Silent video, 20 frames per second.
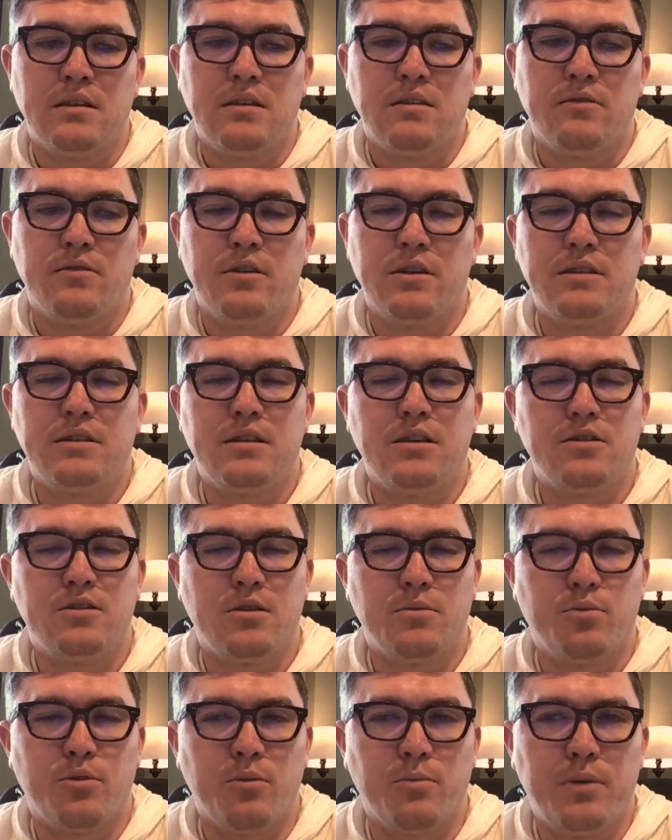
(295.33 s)
Friends, there's a
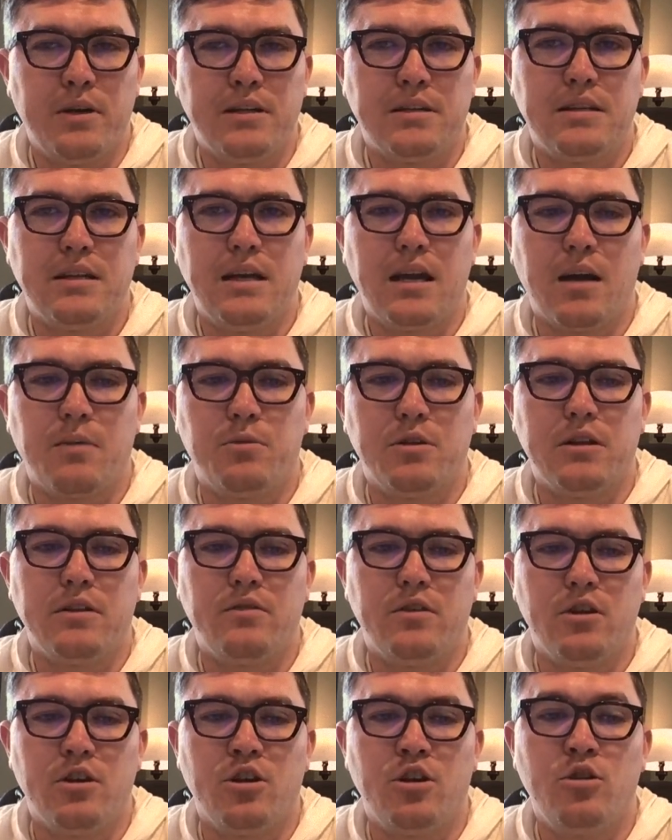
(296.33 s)
propensity, I believe,
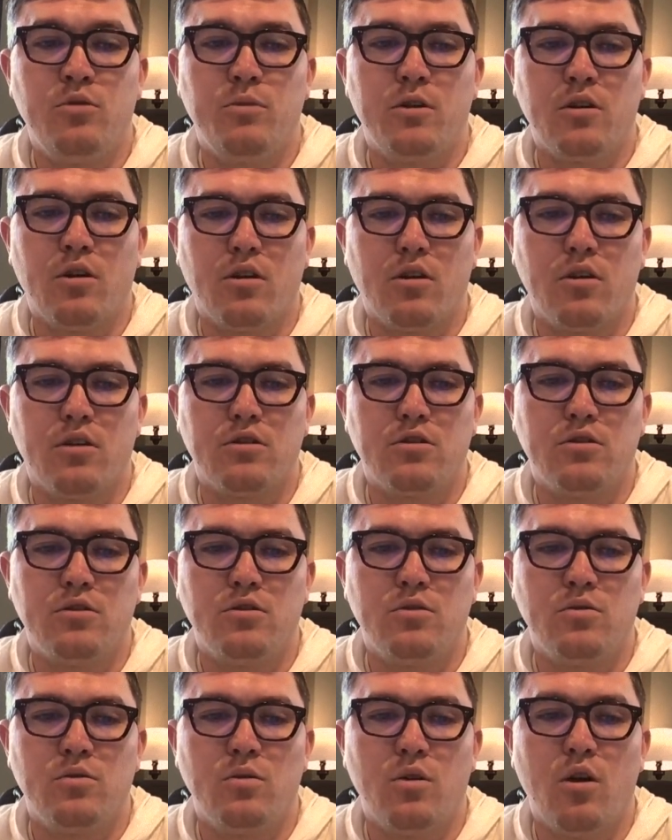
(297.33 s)
in the human heart
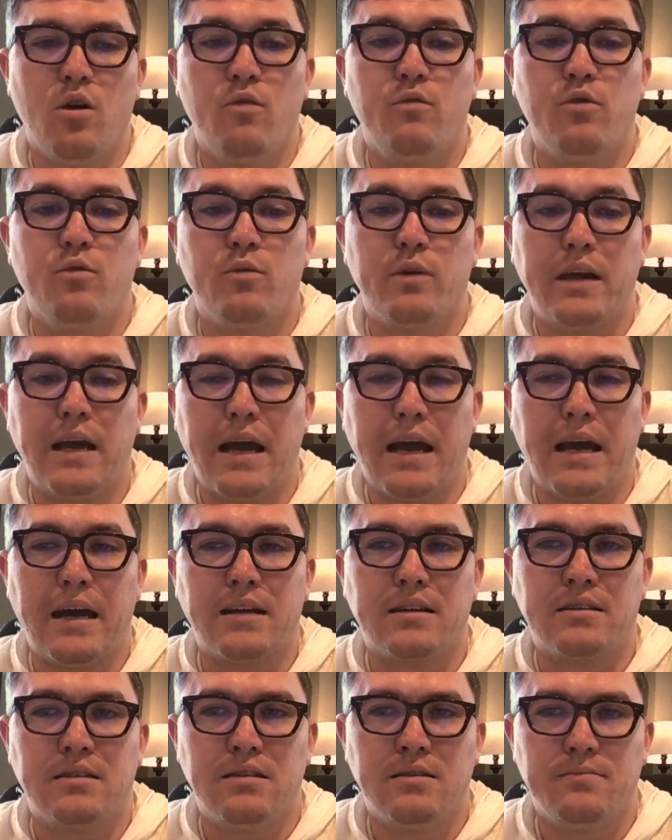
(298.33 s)
to
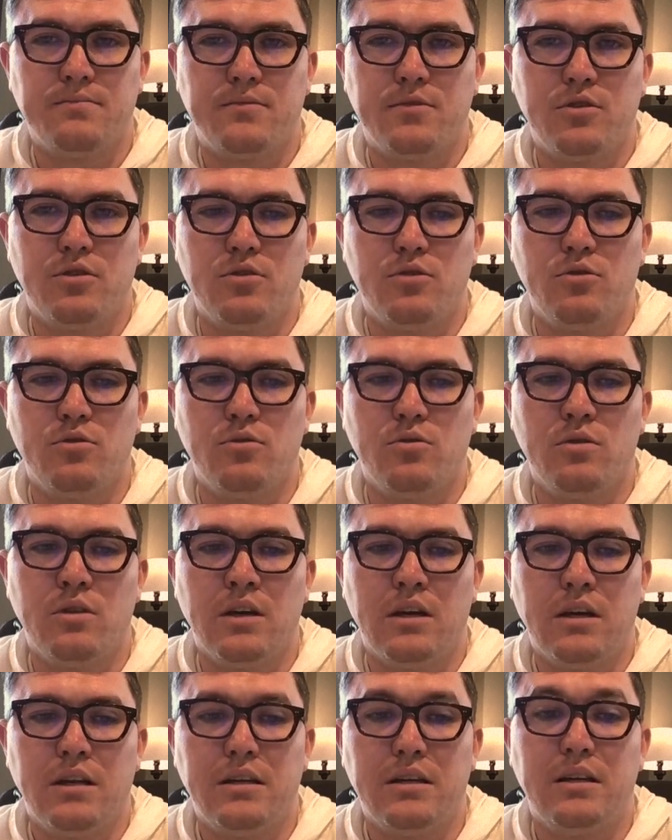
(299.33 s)
overreact to
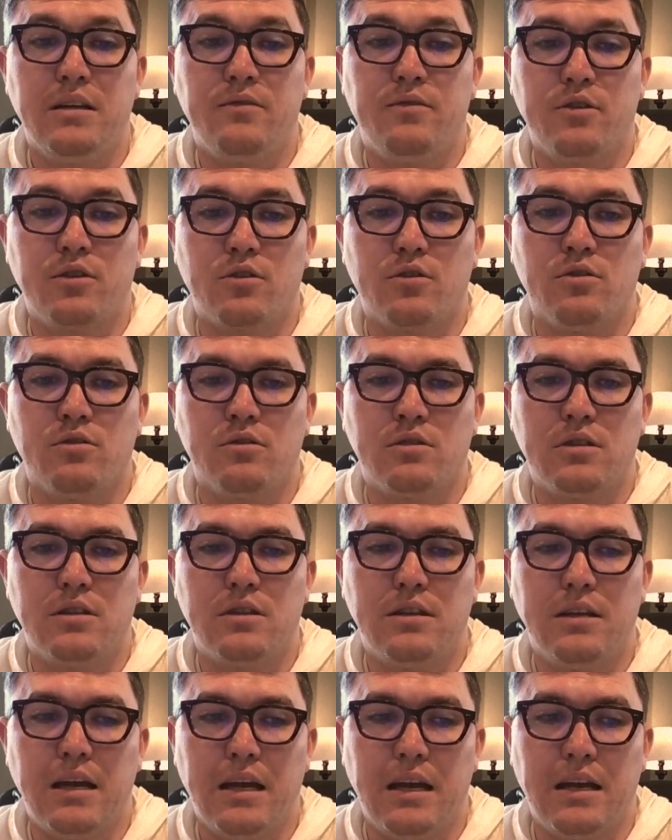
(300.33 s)
difficult
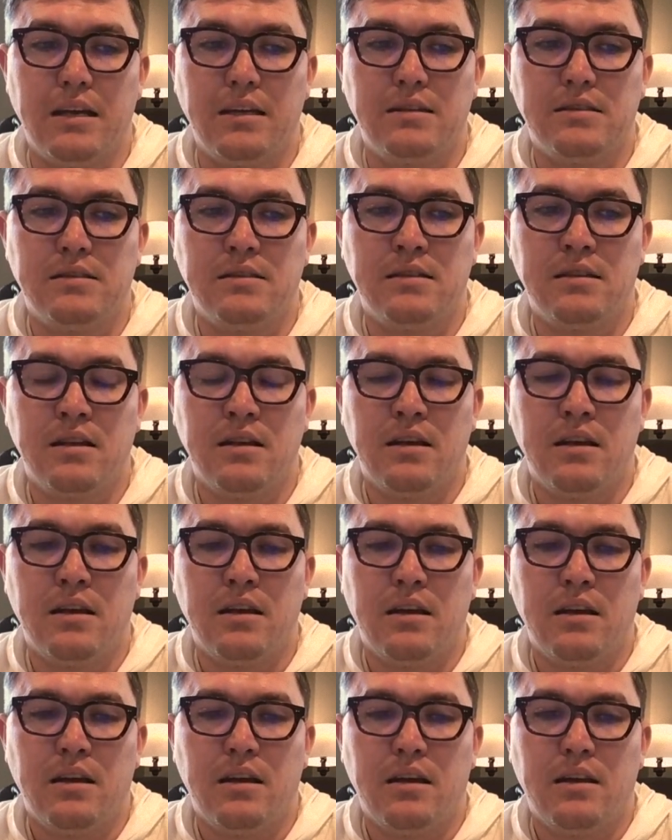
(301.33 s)
days.
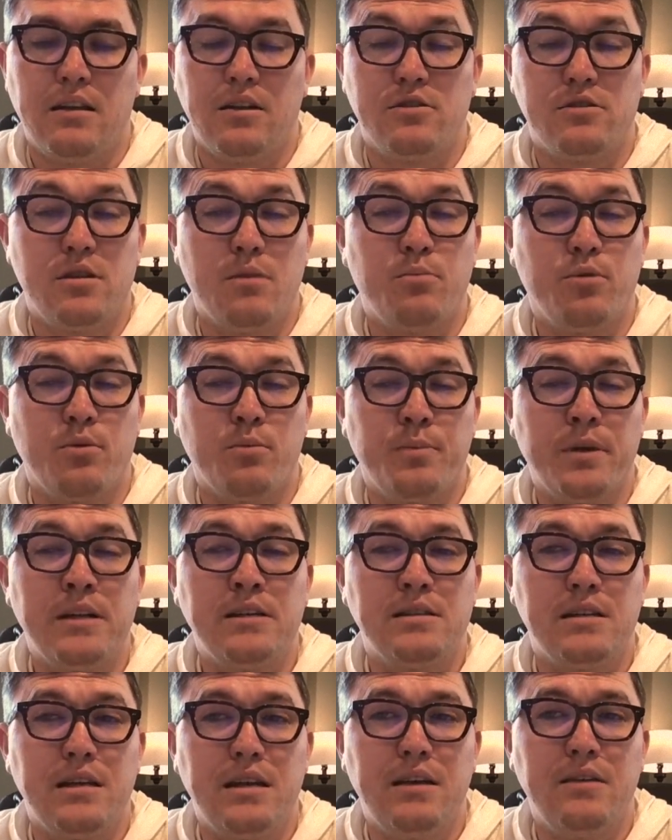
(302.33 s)
There's a
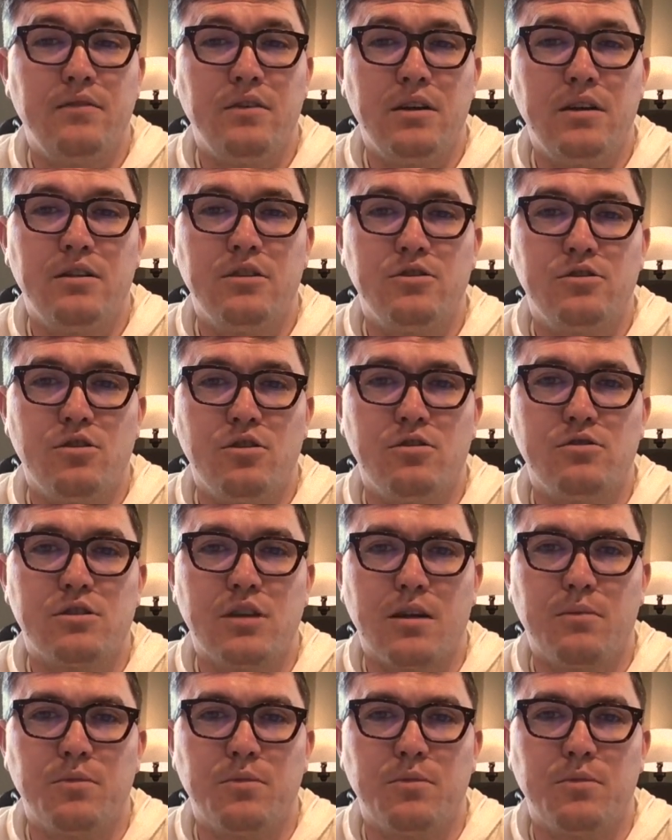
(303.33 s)
propensity, even in the church, I